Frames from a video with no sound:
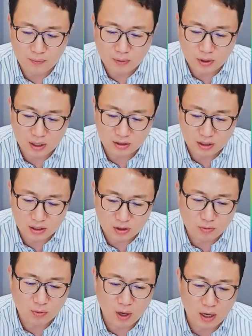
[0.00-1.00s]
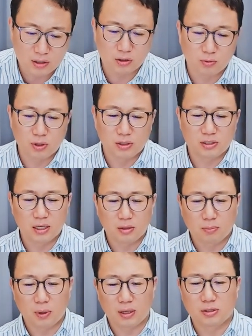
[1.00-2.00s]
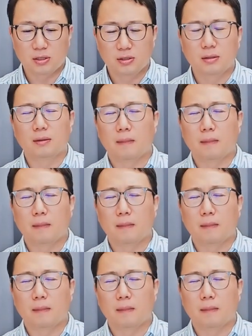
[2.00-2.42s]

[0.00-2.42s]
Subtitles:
the excessive rise in real estate prices